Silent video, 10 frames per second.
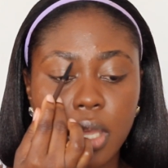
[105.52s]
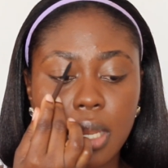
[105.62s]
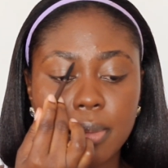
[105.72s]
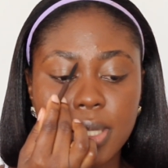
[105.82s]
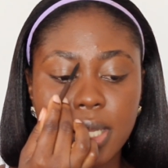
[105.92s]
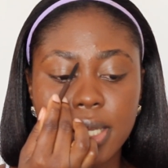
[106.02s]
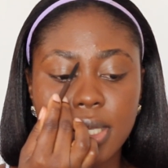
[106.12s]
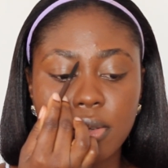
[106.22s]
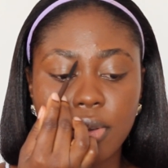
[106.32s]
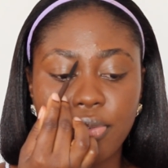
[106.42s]
And I'm
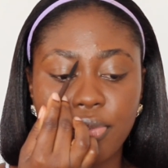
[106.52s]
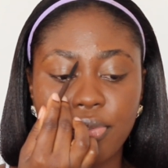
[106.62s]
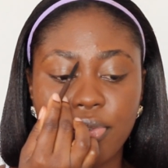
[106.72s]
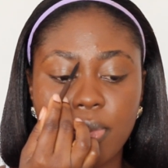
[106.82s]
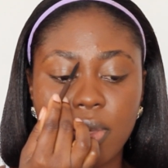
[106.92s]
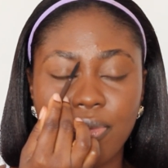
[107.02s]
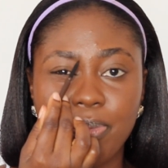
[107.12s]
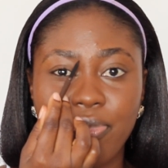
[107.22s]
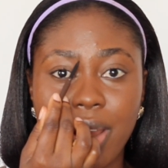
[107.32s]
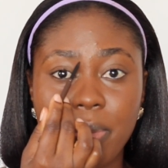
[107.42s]
starting off from the
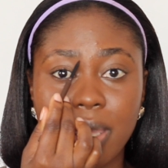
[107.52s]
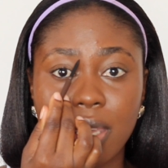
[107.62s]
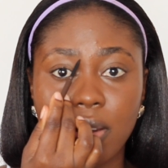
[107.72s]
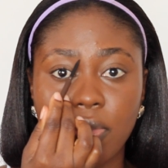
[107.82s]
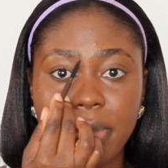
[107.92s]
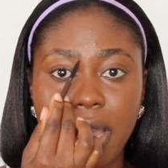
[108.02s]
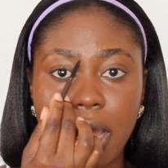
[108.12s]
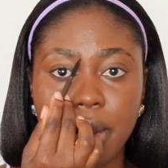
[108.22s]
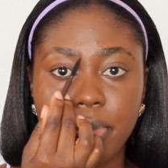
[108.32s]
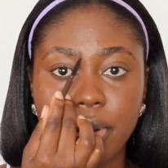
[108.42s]
very beginning of my
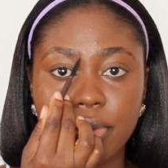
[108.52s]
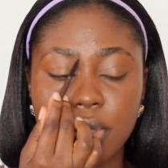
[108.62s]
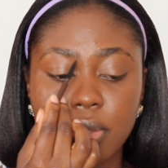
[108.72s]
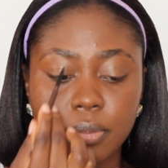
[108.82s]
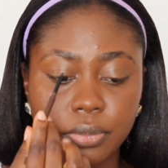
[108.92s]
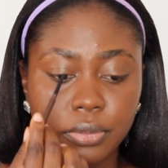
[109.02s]
eyebrows.